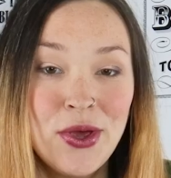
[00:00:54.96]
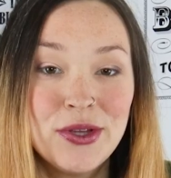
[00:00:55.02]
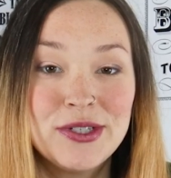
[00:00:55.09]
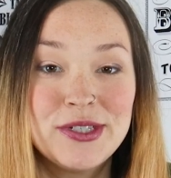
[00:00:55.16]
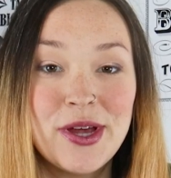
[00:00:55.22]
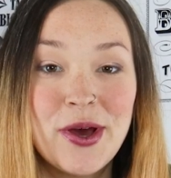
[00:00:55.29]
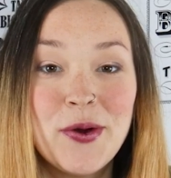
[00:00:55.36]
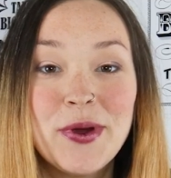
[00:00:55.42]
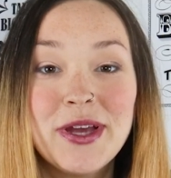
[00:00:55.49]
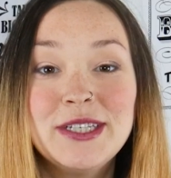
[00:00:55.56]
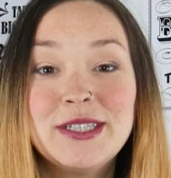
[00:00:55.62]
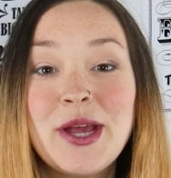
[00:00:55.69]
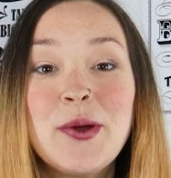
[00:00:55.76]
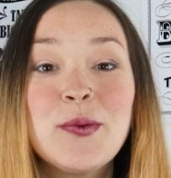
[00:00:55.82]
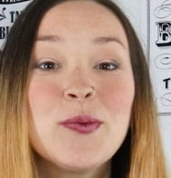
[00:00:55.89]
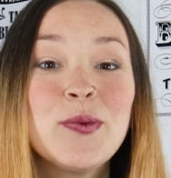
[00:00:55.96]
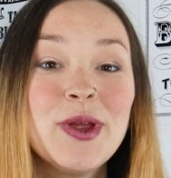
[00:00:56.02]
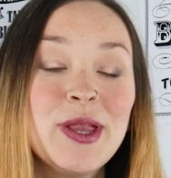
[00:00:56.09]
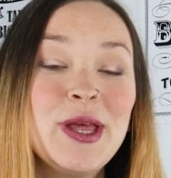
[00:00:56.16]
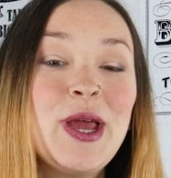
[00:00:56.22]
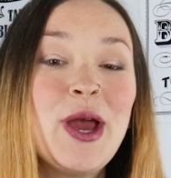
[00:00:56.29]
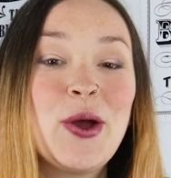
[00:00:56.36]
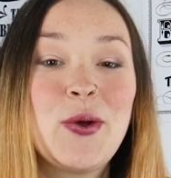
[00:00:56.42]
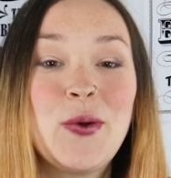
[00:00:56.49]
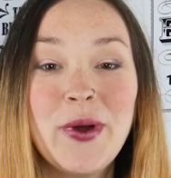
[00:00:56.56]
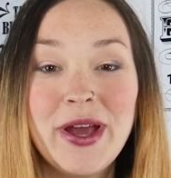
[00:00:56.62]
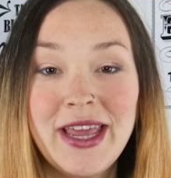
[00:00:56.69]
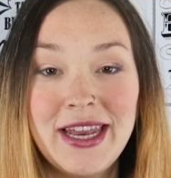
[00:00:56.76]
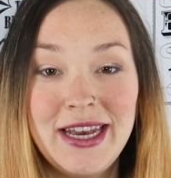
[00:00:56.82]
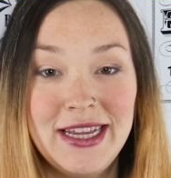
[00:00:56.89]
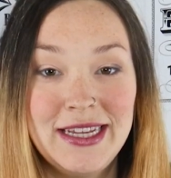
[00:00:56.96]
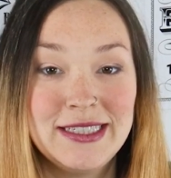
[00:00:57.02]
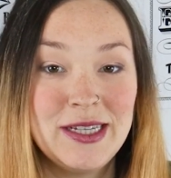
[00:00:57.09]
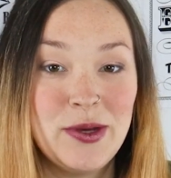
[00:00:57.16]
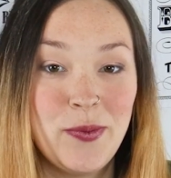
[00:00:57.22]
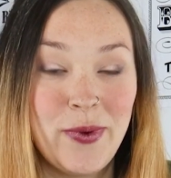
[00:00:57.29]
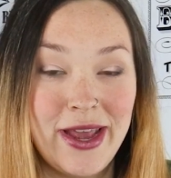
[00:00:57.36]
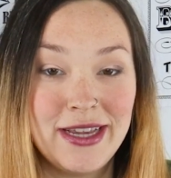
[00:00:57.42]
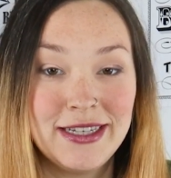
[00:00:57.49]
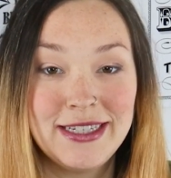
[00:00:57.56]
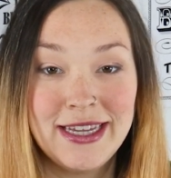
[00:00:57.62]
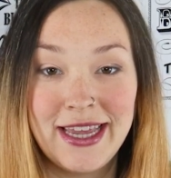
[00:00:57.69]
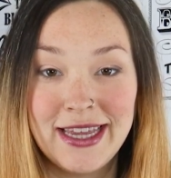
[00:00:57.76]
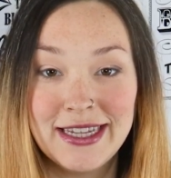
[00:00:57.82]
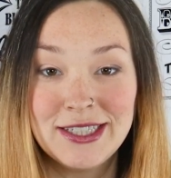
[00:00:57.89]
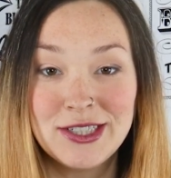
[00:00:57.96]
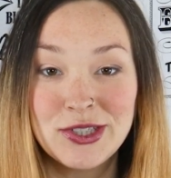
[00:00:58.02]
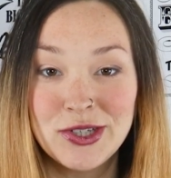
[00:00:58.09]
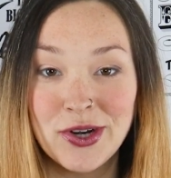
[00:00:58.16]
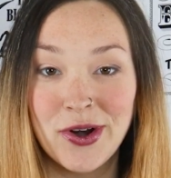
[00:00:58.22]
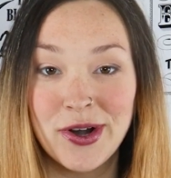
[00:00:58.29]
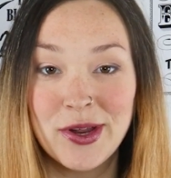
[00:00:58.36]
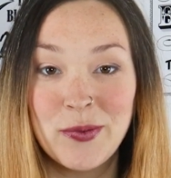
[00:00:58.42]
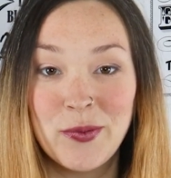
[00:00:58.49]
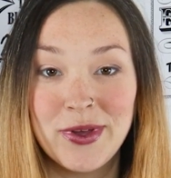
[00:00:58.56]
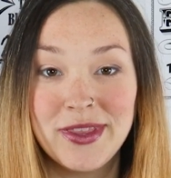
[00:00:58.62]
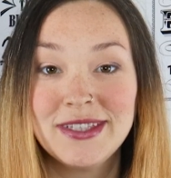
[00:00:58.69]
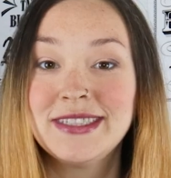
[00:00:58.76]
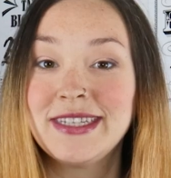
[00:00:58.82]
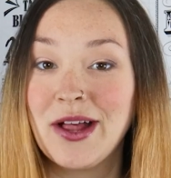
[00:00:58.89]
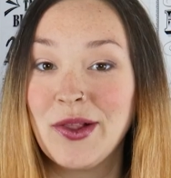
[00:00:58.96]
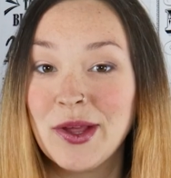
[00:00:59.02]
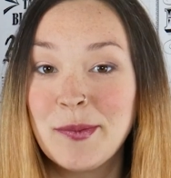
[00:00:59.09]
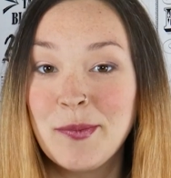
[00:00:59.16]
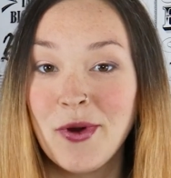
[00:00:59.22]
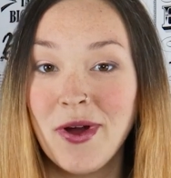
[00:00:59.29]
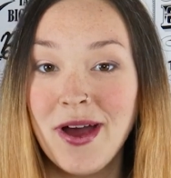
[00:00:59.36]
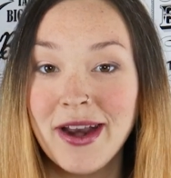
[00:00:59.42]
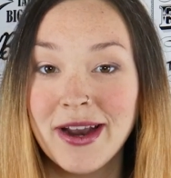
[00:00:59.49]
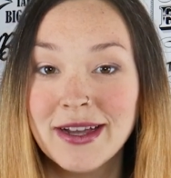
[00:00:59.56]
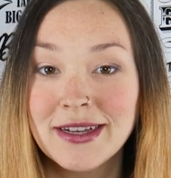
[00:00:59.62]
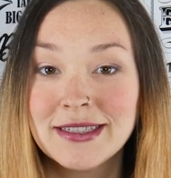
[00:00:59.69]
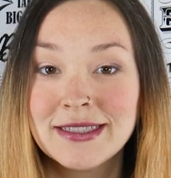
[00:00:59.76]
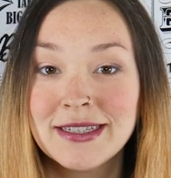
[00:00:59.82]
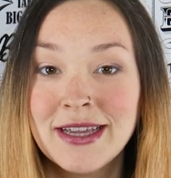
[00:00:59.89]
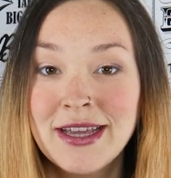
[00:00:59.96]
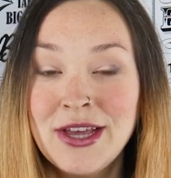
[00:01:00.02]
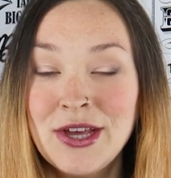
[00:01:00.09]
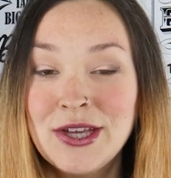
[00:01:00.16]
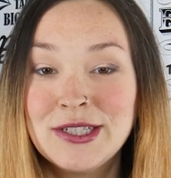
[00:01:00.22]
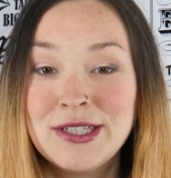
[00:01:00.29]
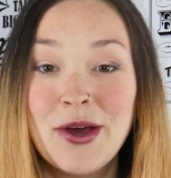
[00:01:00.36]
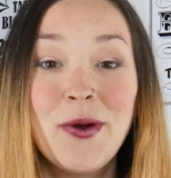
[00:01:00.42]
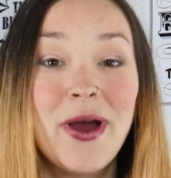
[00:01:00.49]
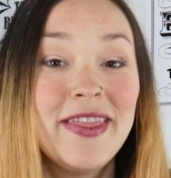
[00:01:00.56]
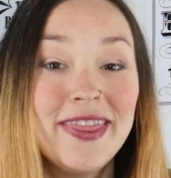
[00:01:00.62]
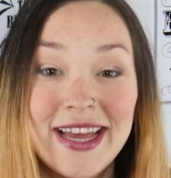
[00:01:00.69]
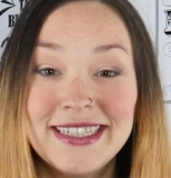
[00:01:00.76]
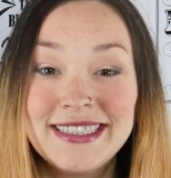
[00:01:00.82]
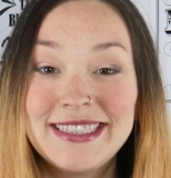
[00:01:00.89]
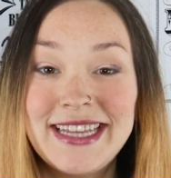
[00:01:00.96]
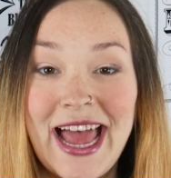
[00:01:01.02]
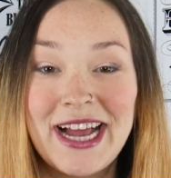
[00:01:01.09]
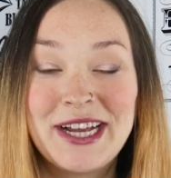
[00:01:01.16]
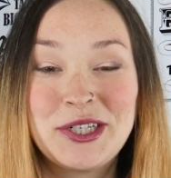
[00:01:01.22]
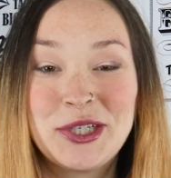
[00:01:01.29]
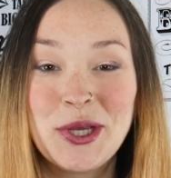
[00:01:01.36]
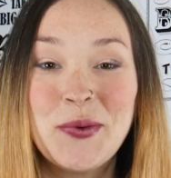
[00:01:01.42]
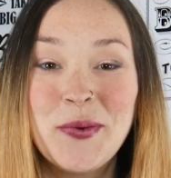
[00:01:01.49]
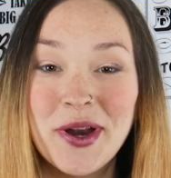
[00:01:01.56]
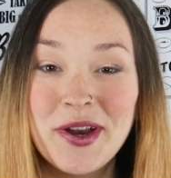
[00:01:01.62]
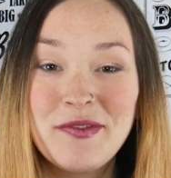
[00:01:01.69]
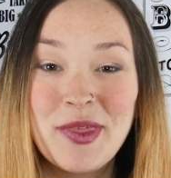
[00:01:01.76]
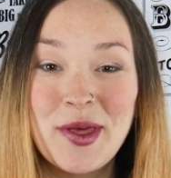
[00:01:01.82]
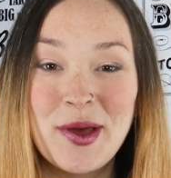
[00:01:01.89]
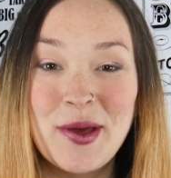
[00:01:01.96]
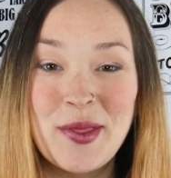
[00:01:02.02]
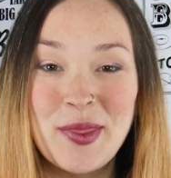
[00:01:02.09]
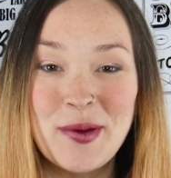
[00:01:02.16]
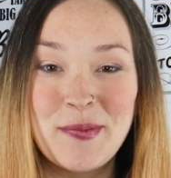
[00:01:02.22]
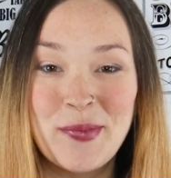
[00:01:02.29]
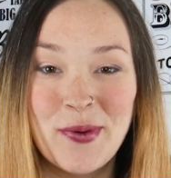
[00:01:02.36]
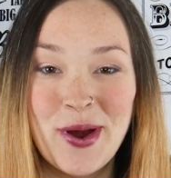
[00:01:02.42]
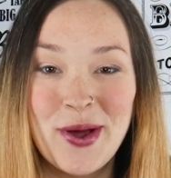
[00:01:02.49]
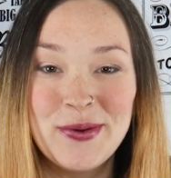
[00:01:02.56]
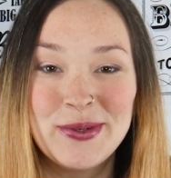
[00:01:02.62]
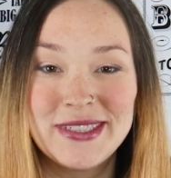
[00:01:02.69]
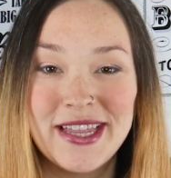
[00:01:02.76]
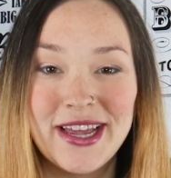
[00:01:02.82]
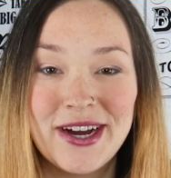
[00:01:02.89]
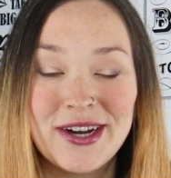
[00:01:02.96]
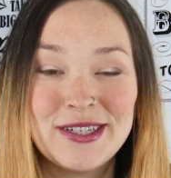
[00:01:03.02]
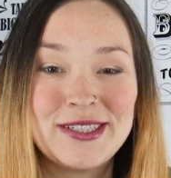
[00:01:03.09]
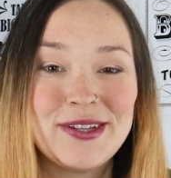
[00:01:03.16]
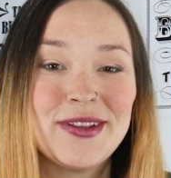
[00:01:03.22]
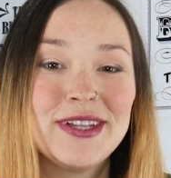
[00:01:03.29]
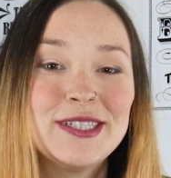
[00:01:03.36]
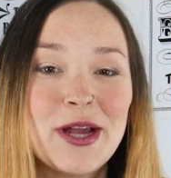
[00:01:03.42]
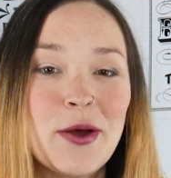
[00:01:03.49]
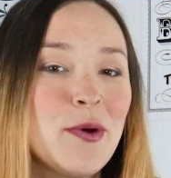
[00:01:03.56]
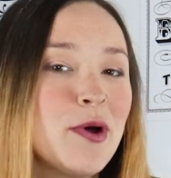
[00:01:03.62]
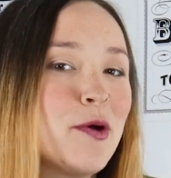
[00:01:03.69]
So it's a really quick and easy way to get started with selling products. And that's actually one of the pros there. So let's go